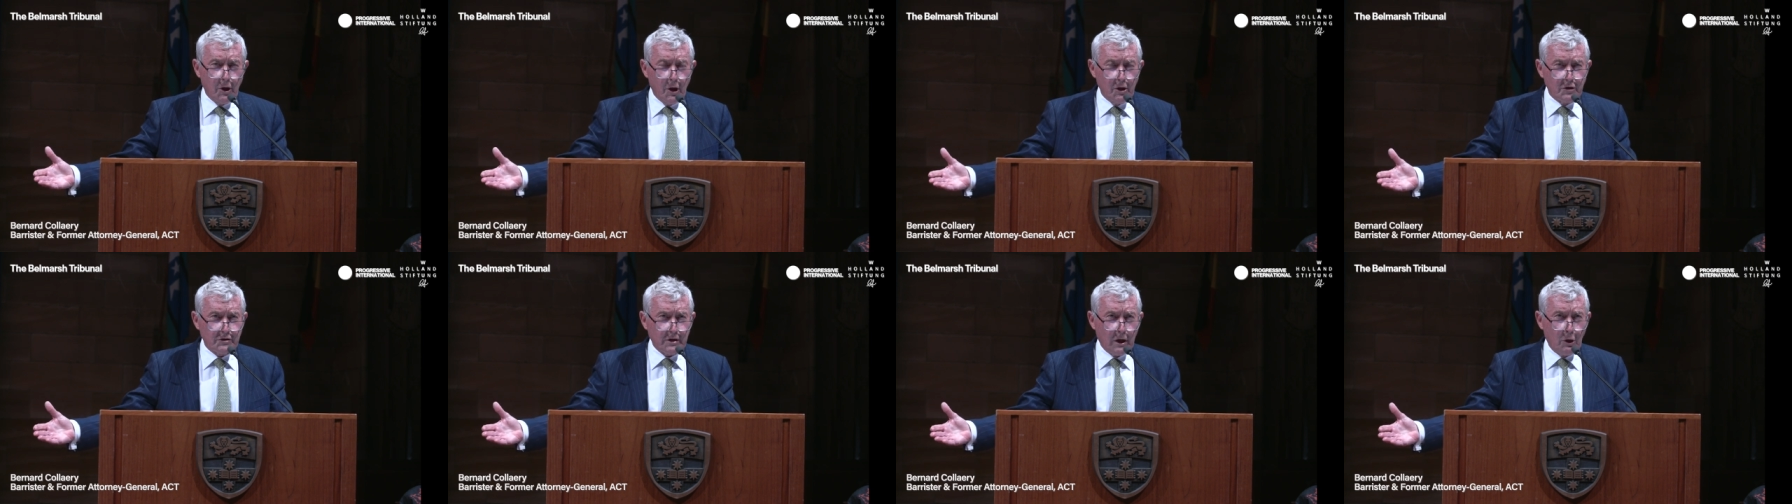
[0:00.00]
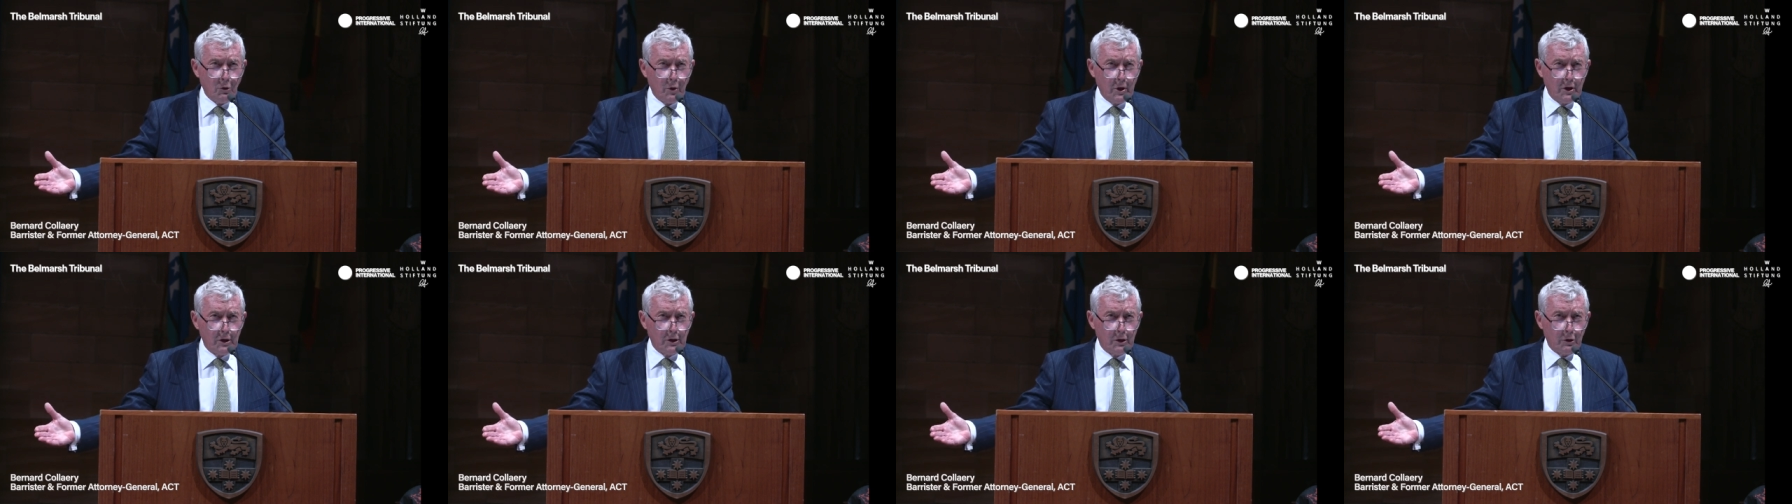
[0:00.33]

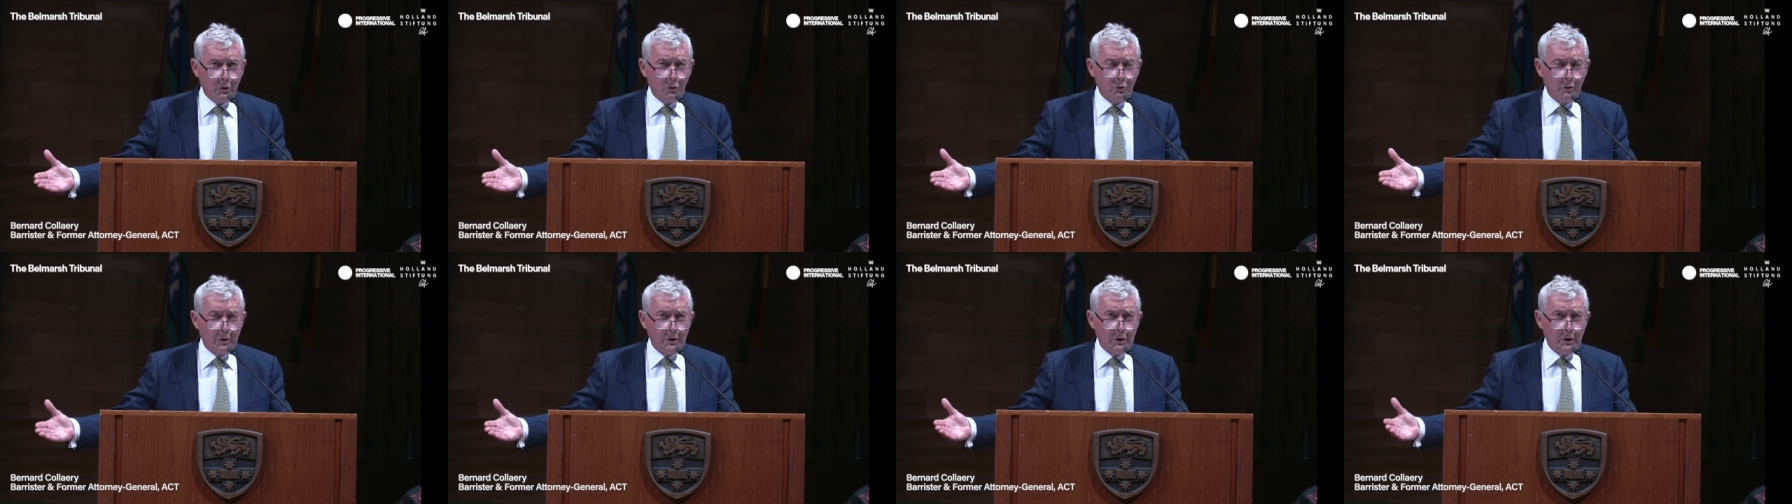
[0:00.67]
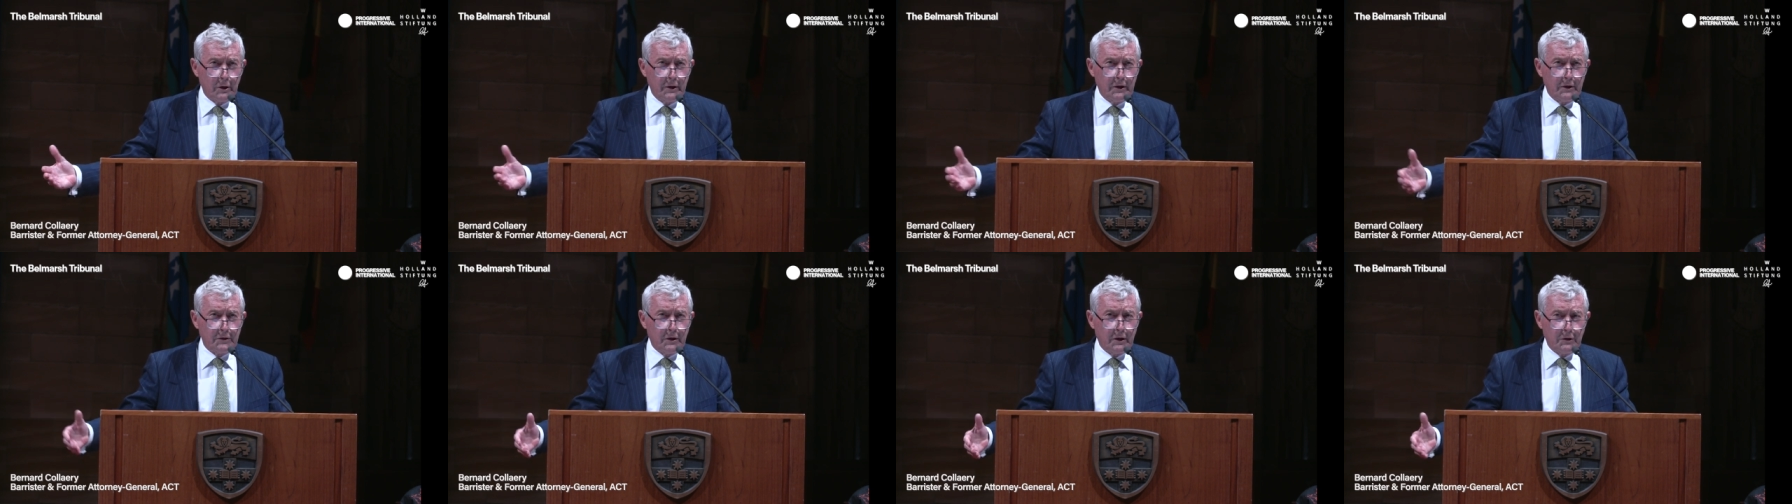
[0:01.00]
so
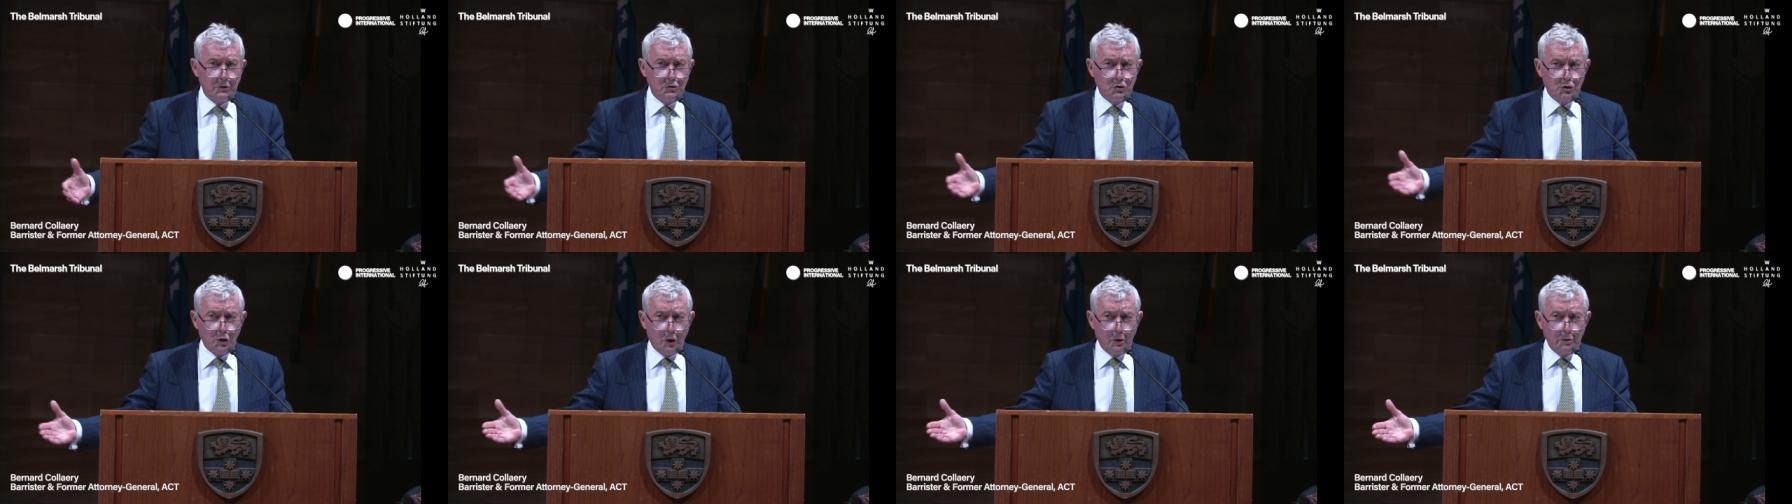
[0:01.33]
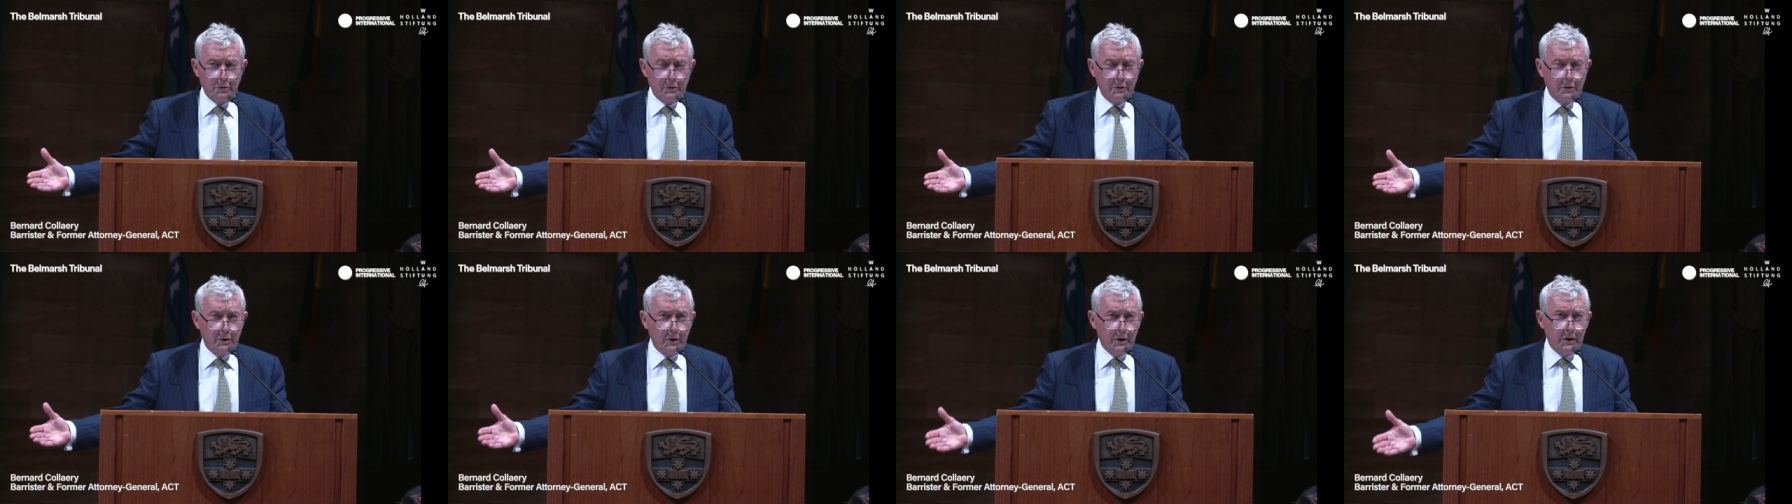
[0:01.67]
eloquently did
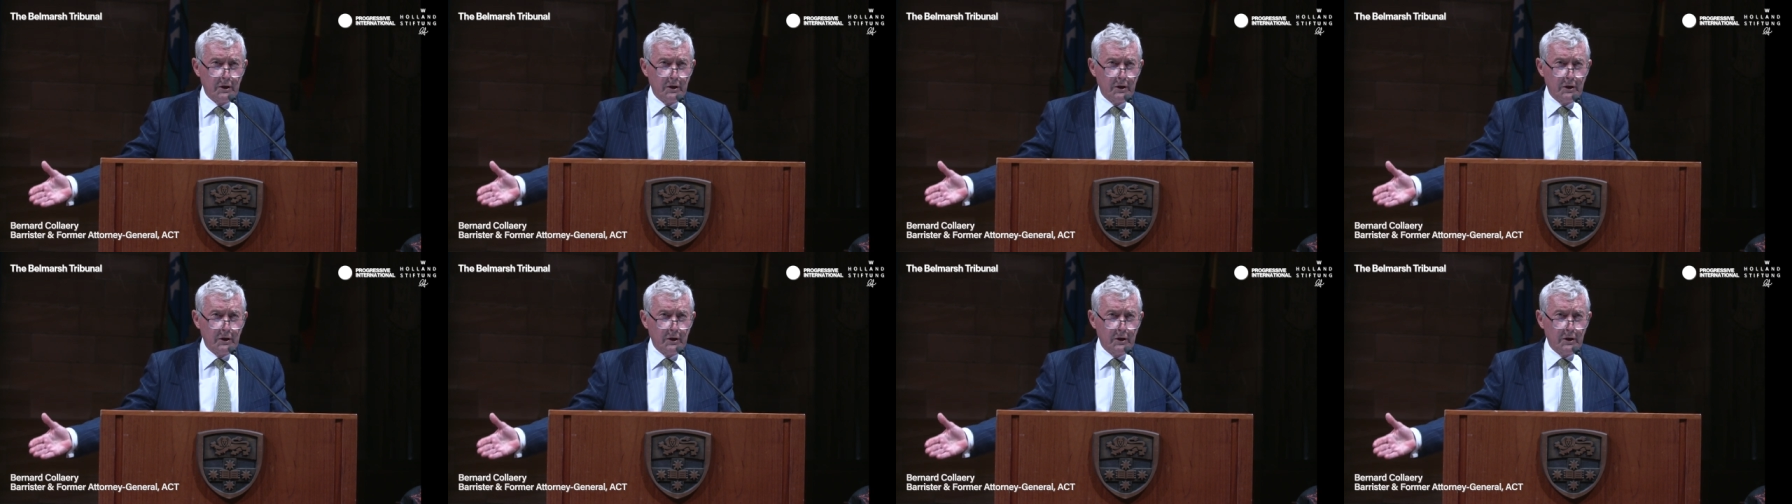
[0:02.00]
John